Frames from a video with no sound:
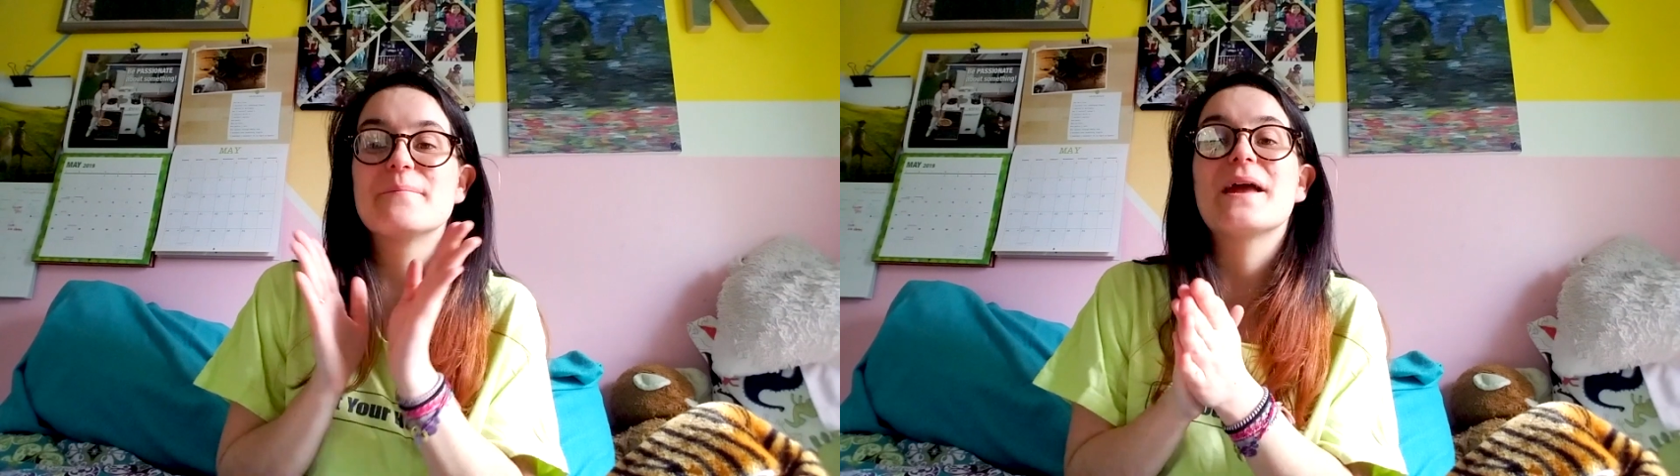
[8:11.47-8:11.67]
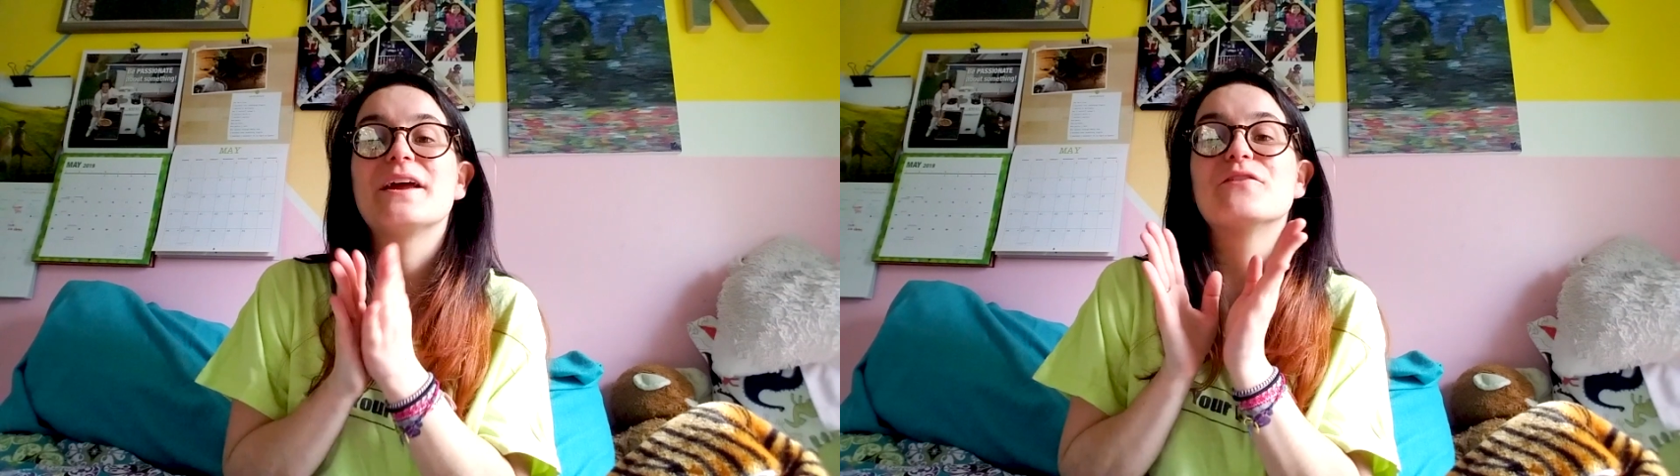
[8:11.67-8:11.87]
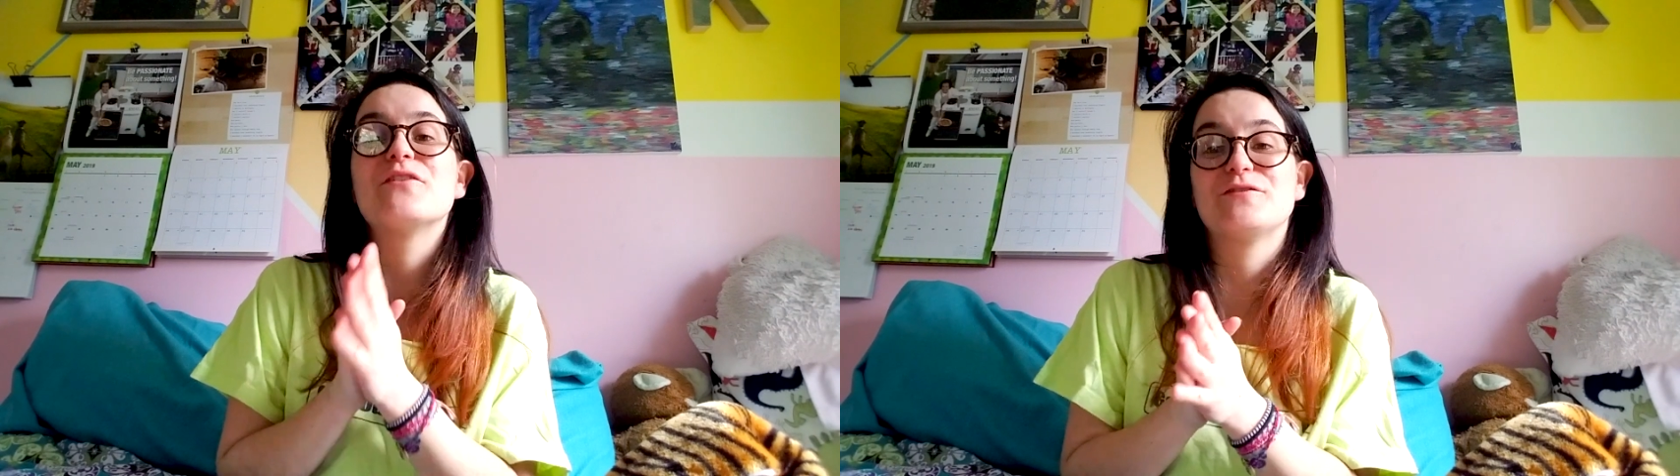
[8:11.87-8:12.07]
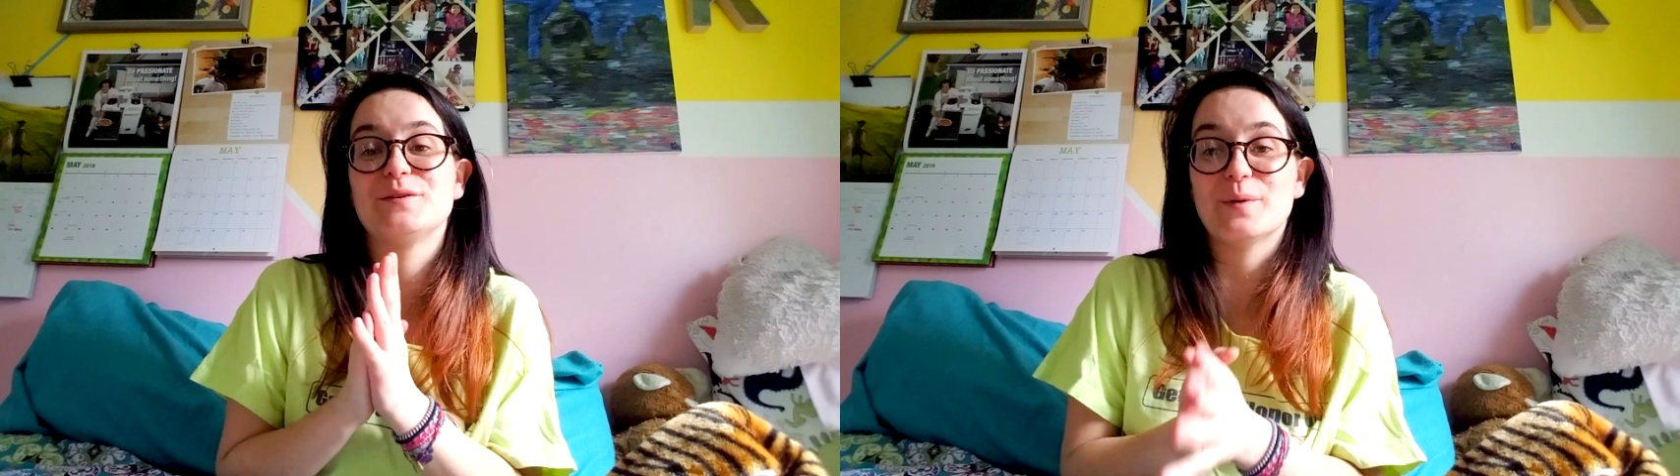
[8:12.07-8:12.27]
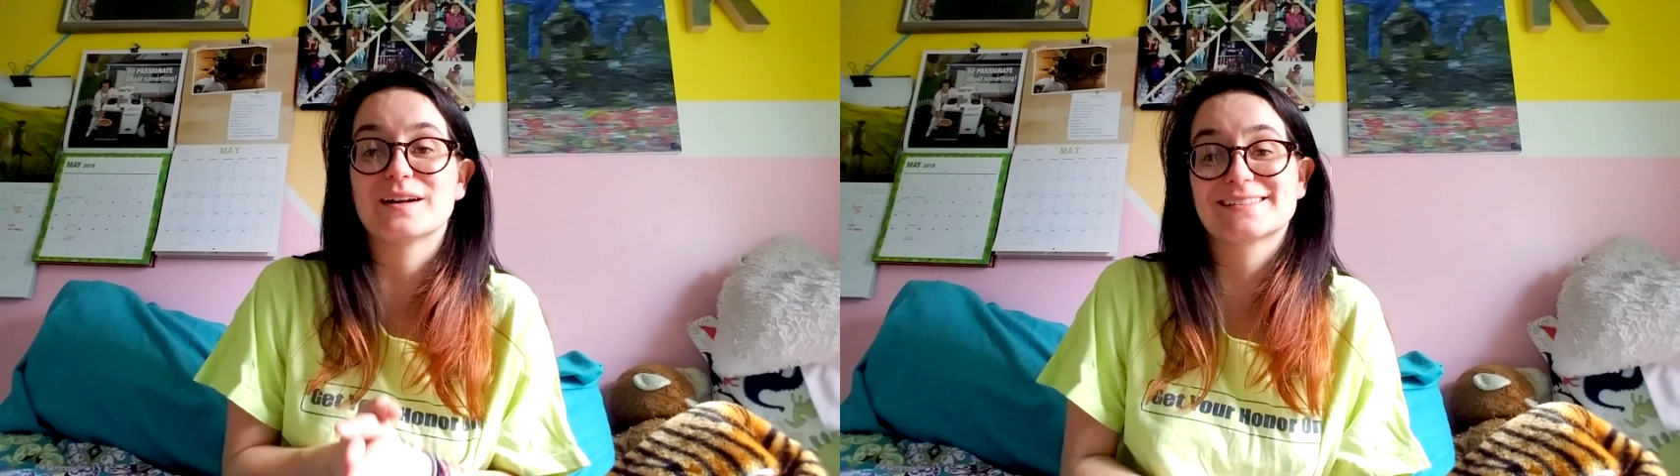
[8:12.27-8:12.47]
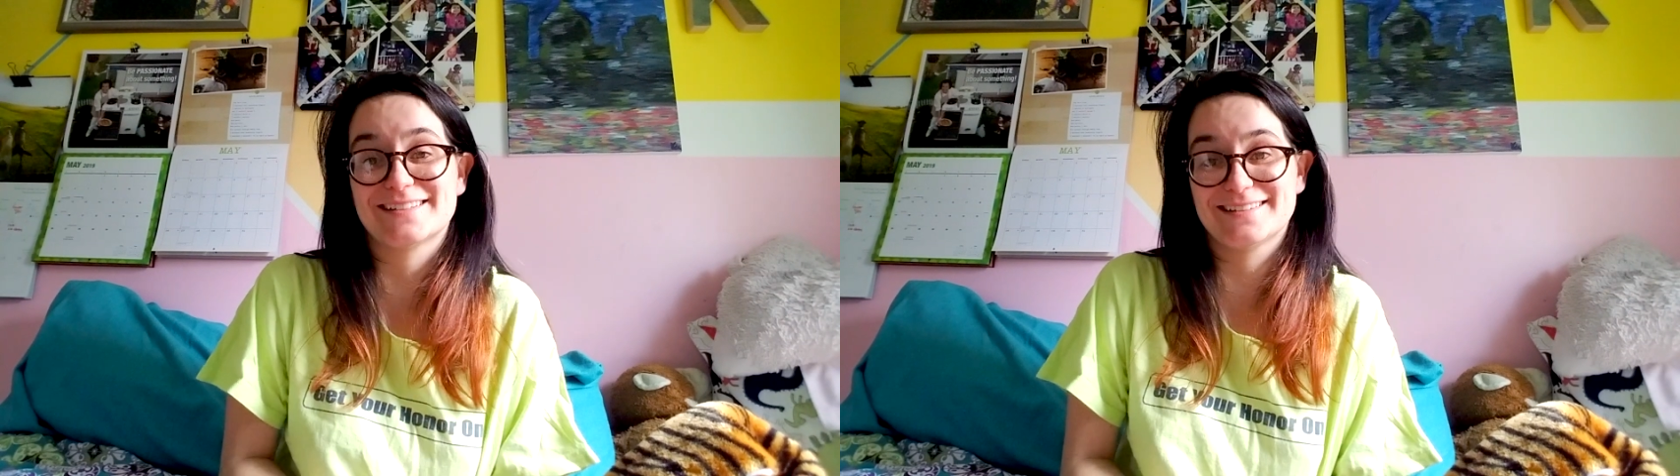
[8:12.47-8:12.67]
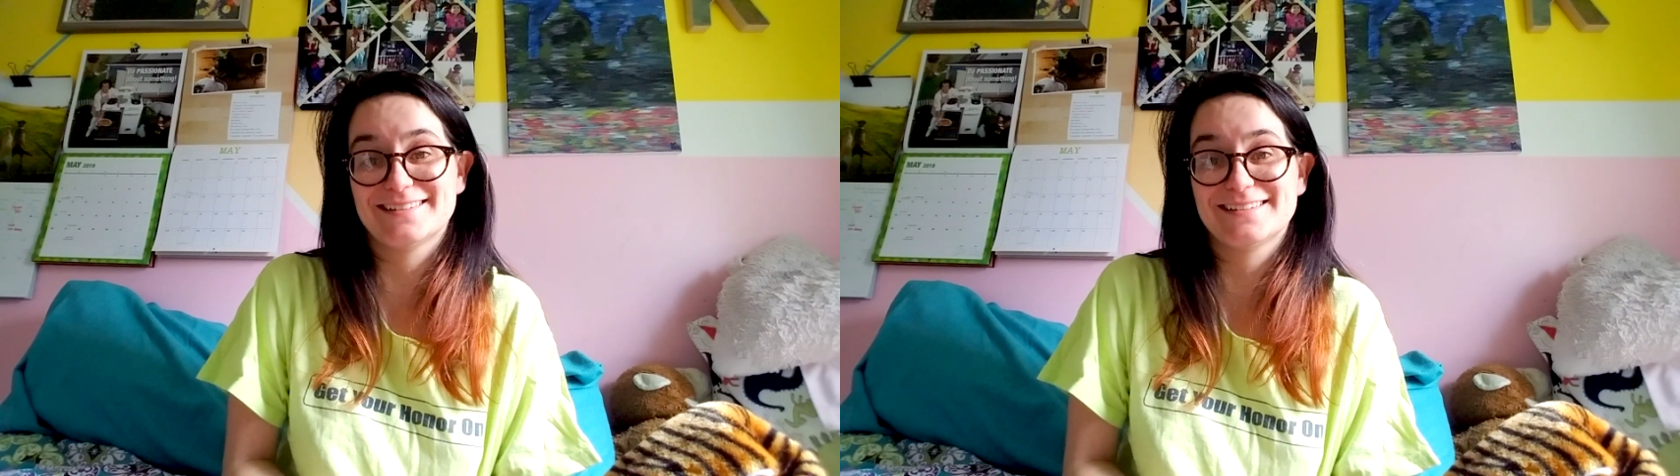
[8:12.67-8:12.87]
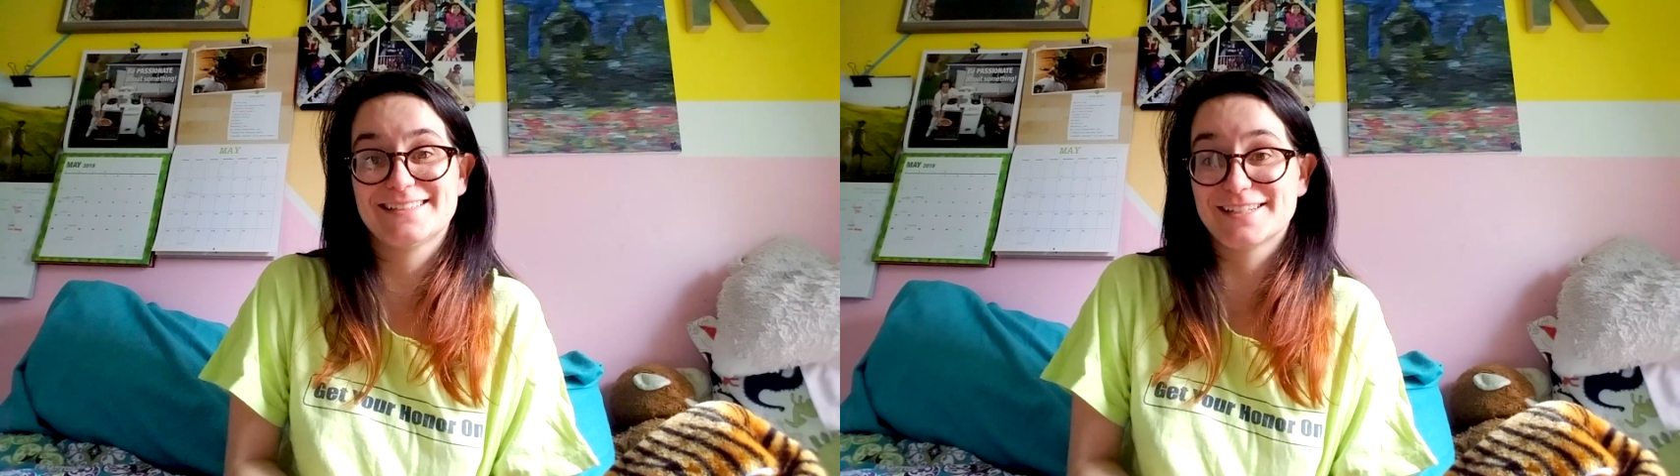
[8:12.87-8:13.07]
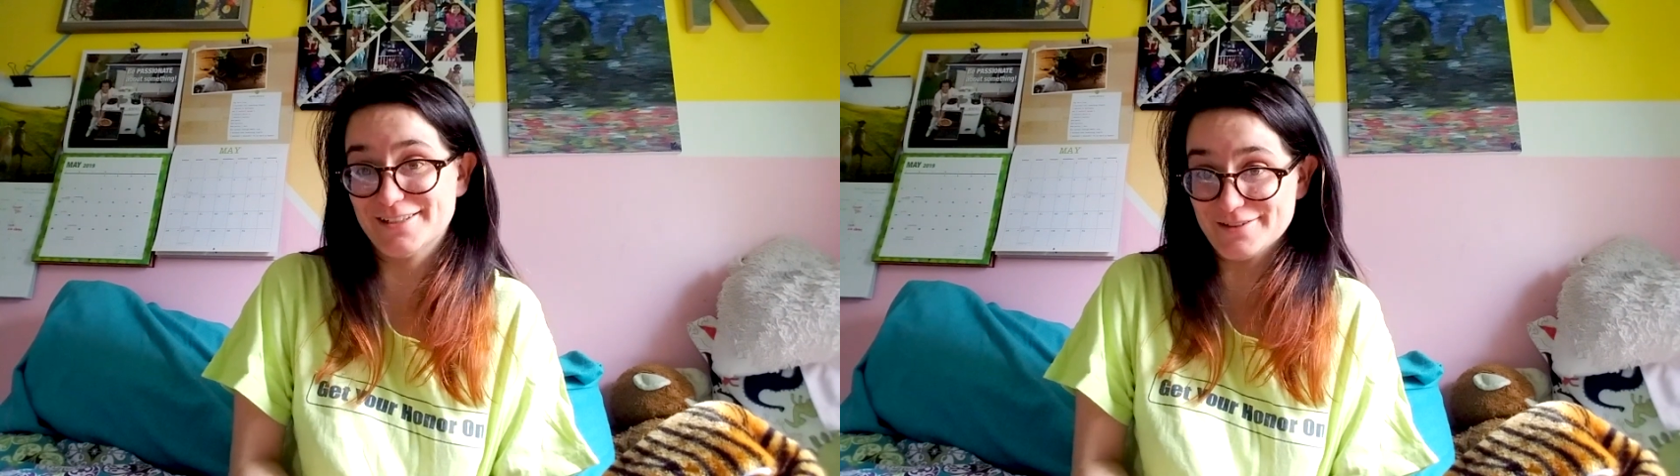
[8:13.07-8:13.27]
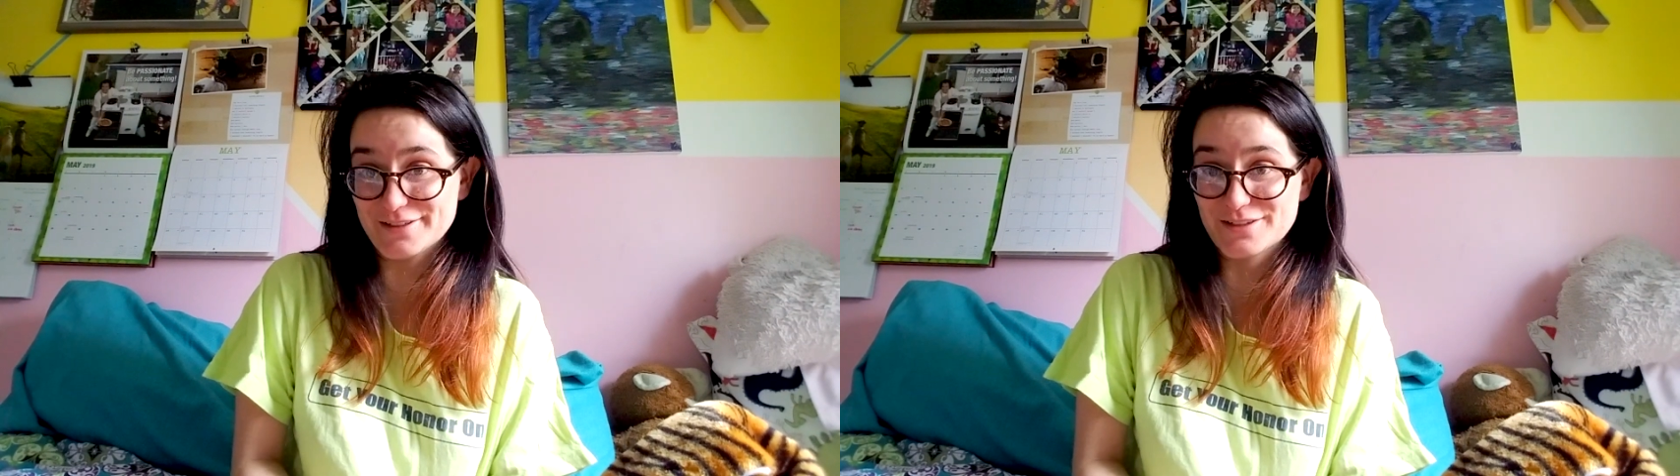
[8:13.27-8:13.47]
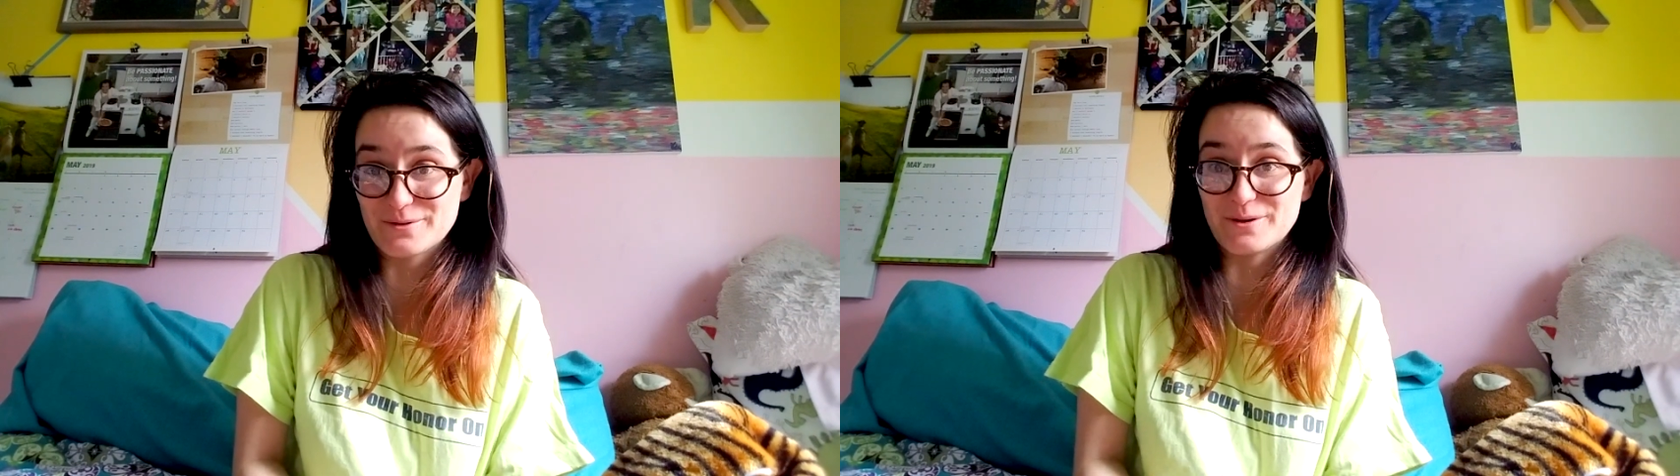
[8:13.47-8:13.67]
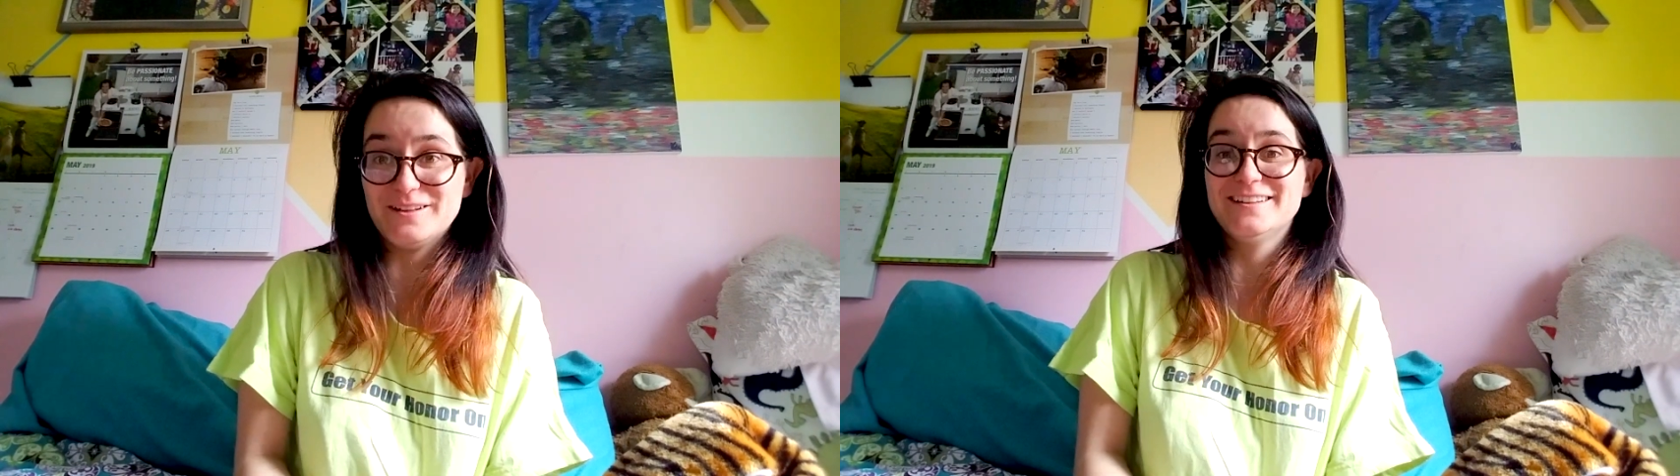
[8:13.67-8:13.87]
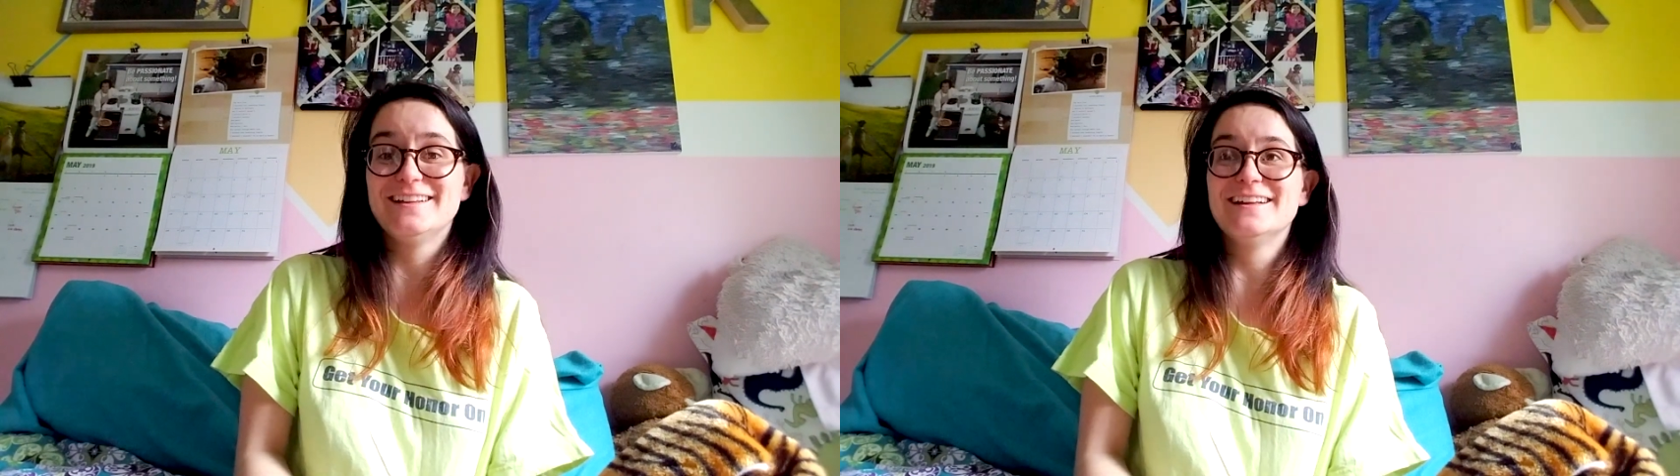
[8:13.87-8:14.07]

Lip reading: paid $50 to kill this squirrel